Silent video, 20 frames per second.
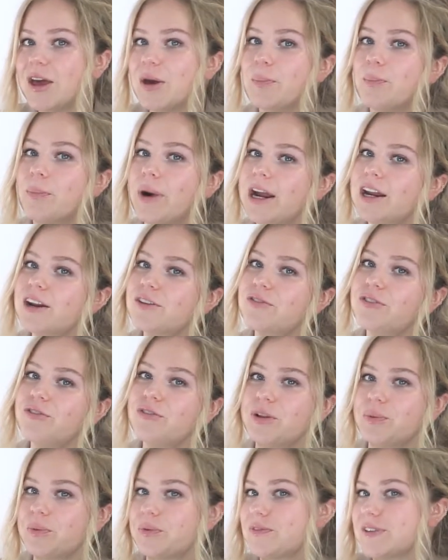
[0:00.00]

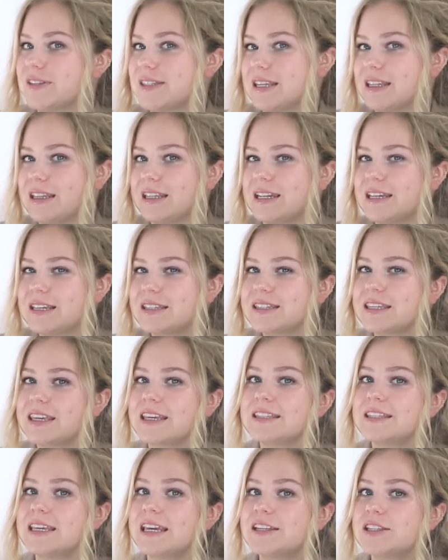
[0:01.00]
Micro-fulfillment facilities
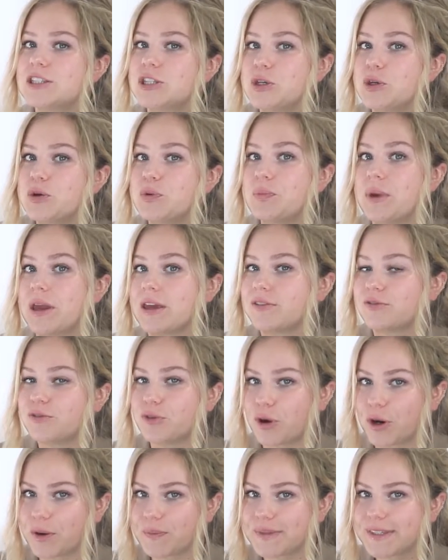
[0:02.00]
can take two main
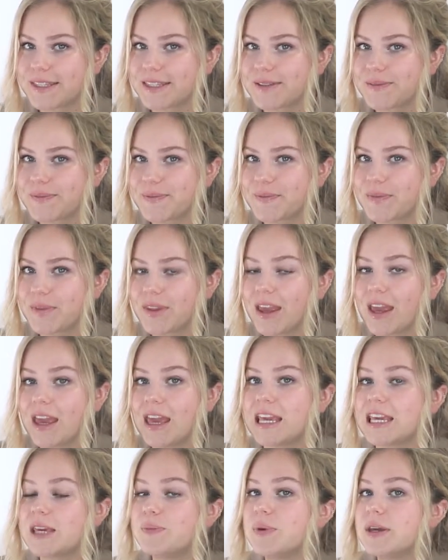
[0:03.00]
forms.
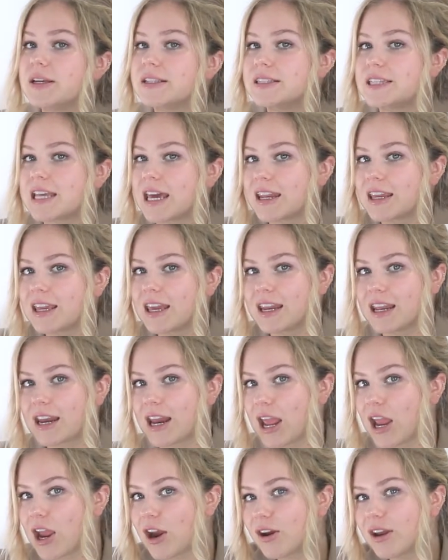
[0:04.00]
It can be a dedicated
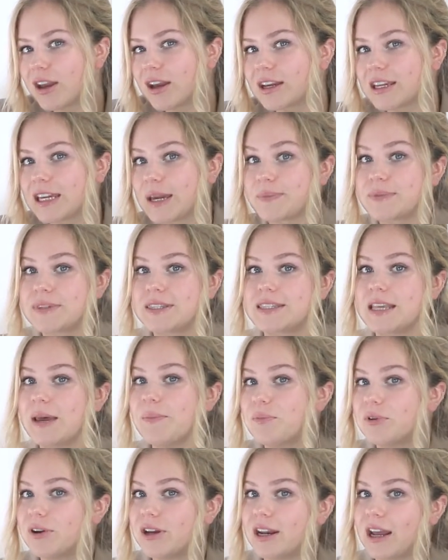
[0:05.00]
area kept
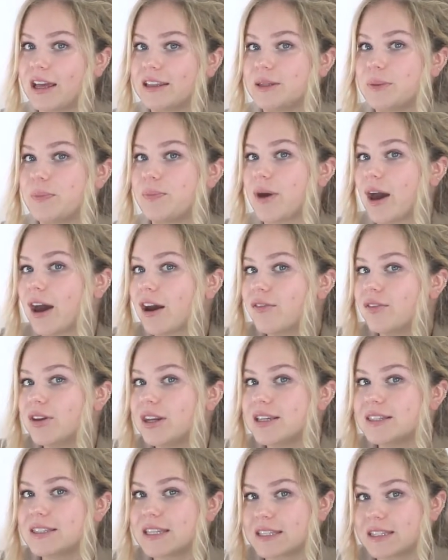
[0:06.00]
separate at the back of an
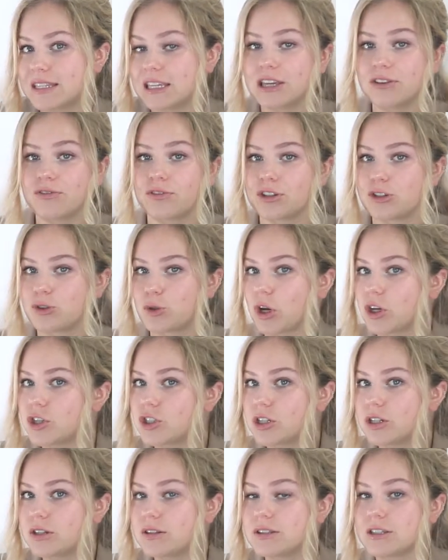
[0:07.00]
existing
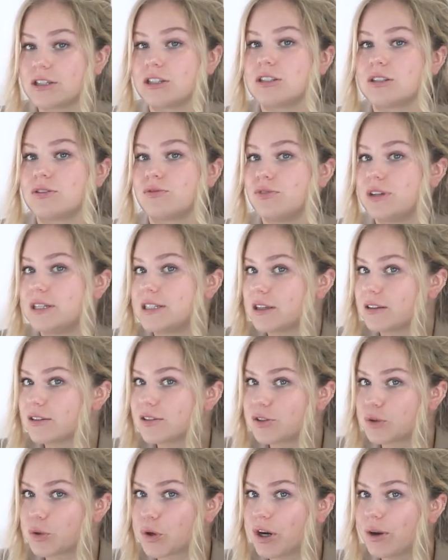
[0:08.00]
infrastructure, such as a retail
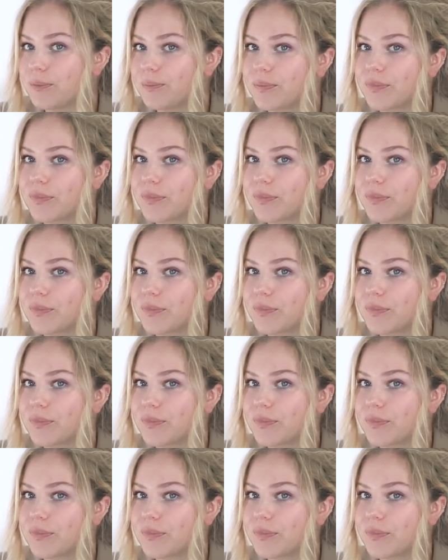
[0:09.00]
store,